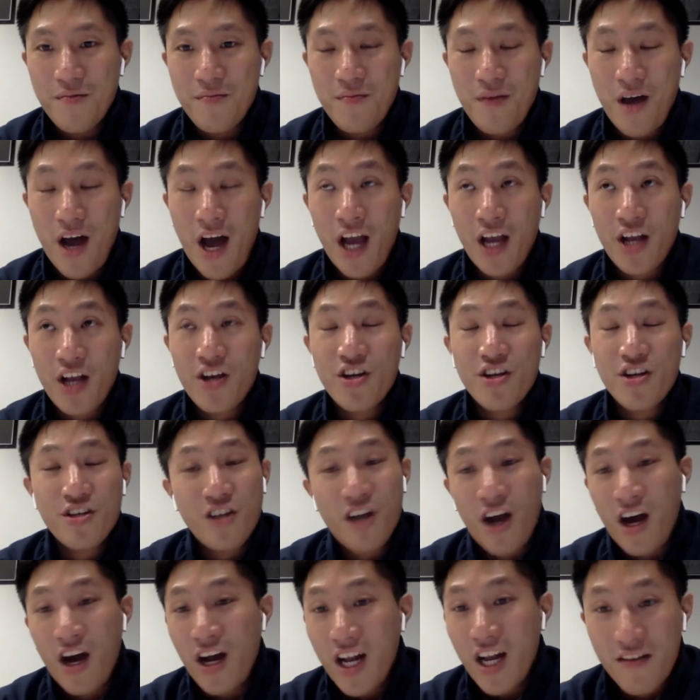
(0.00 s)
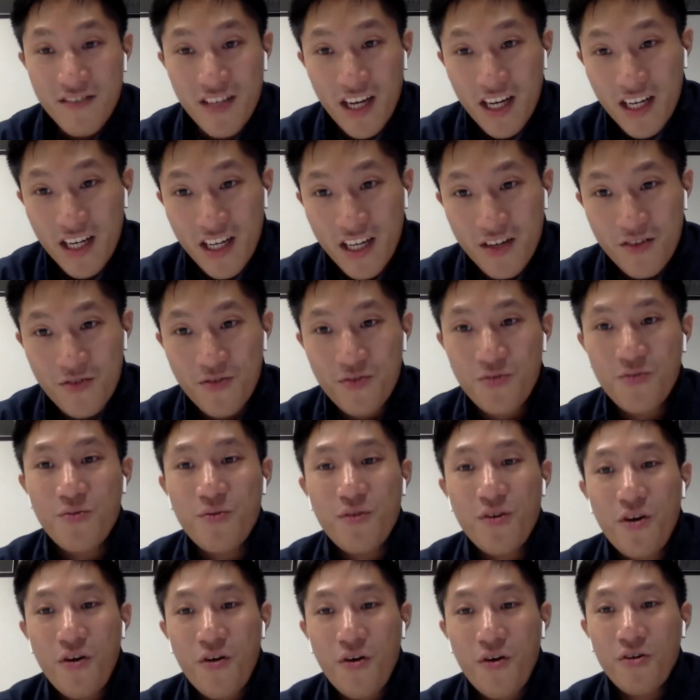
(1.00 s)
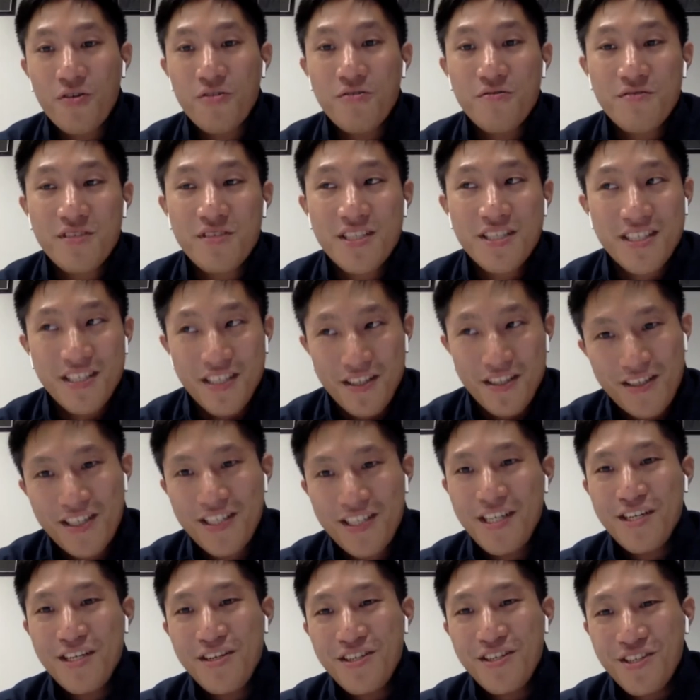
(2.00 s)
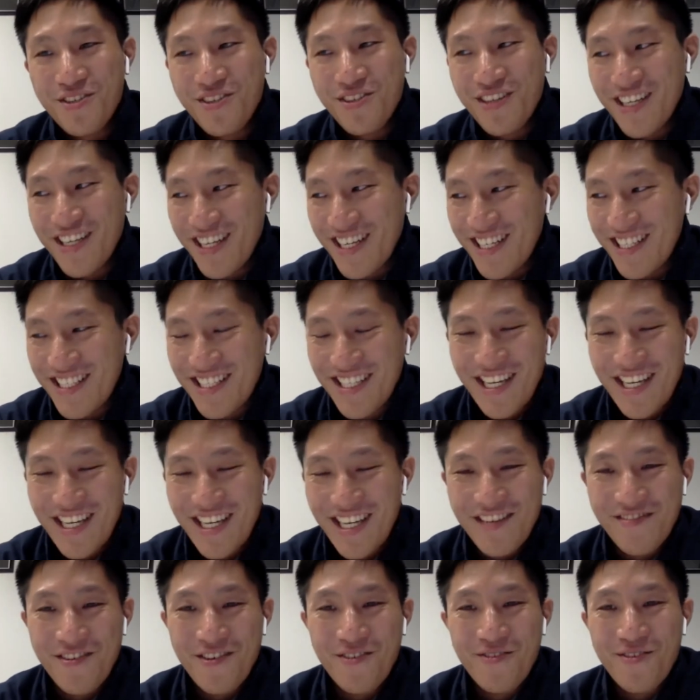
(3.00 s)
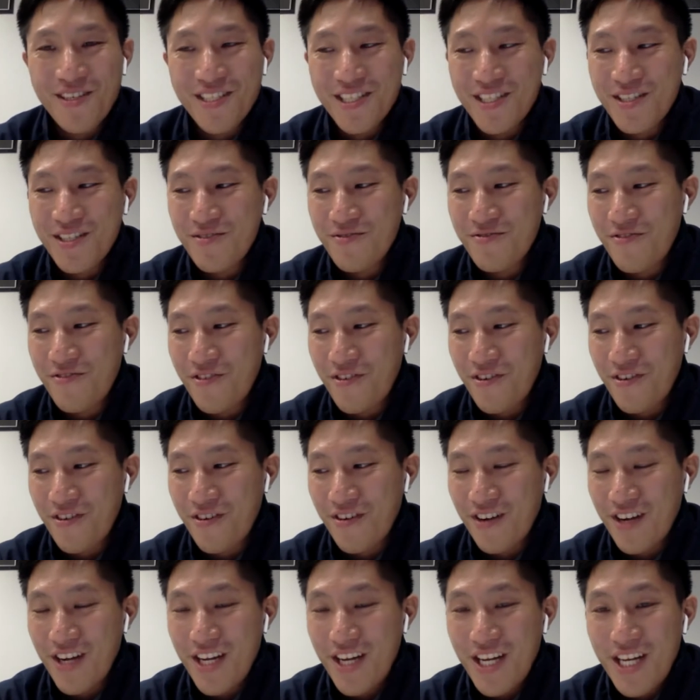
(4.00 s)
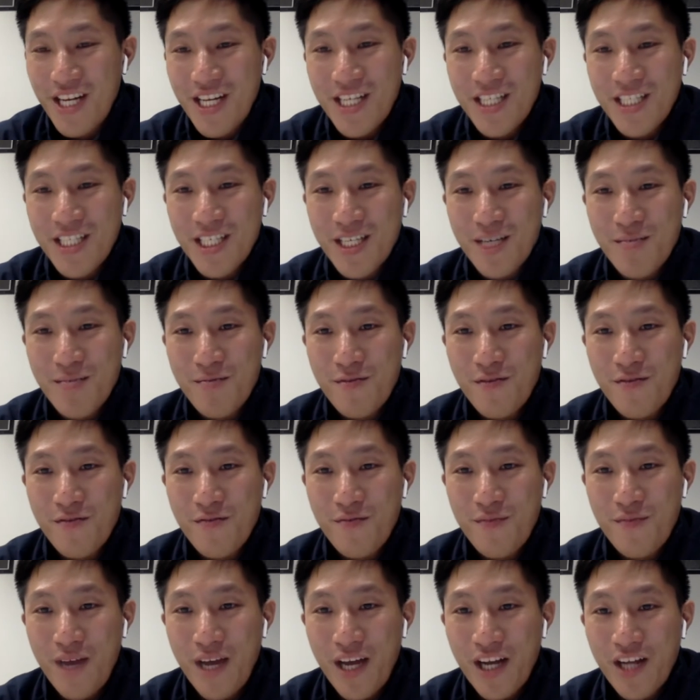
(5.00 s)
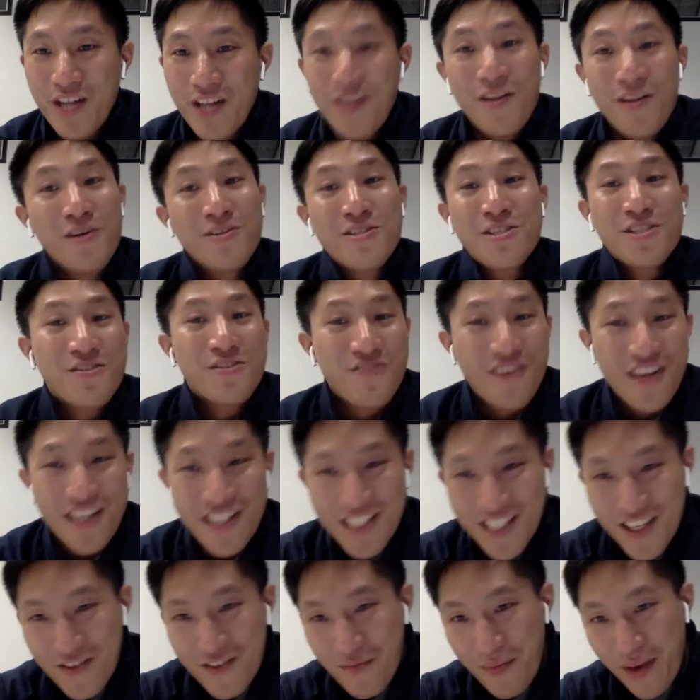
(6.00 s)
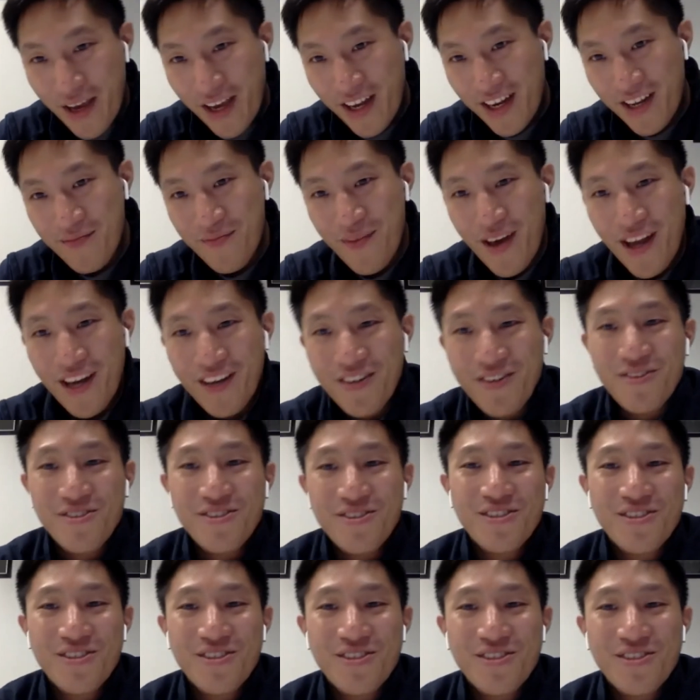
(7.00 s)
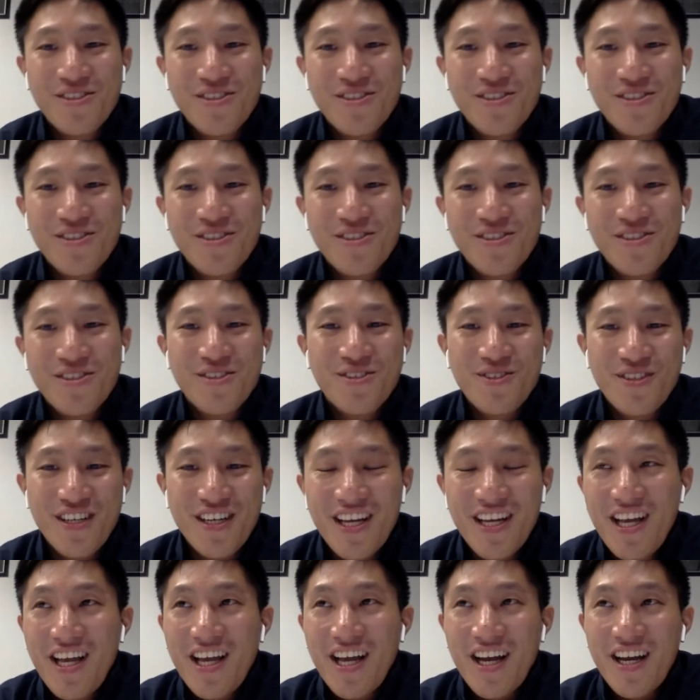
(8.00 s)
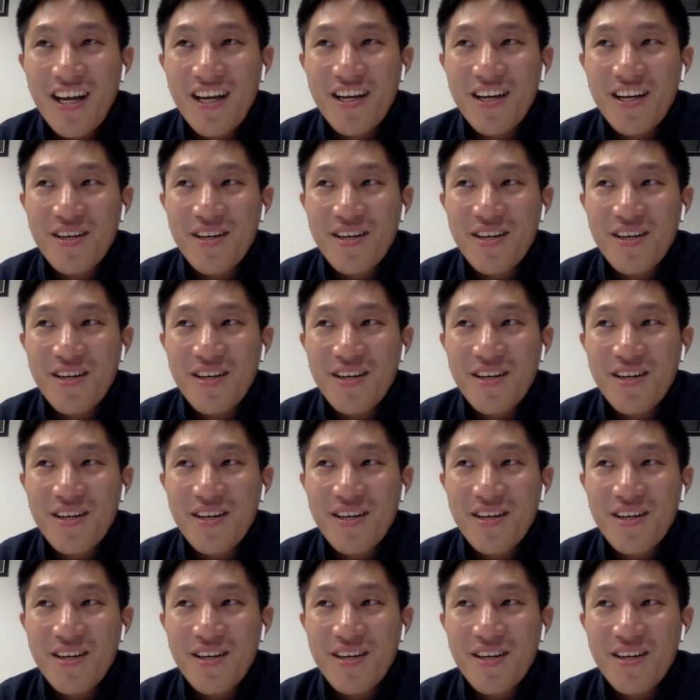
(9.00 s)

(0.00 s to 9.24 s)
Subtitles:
I could not have done it or still continue doing it if it wasn't for some of my closest friends I've made in medical school,